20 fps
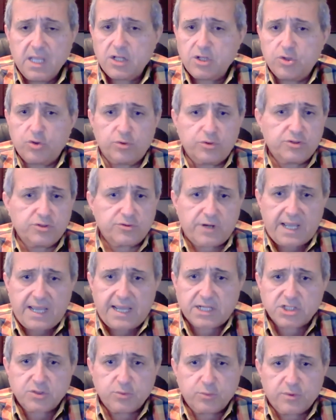no
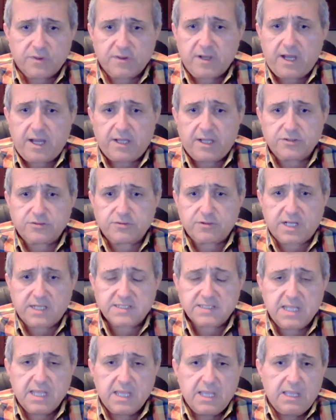interaction with
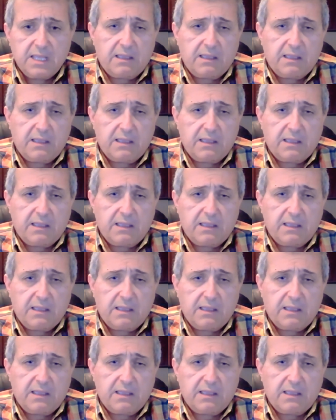contrast.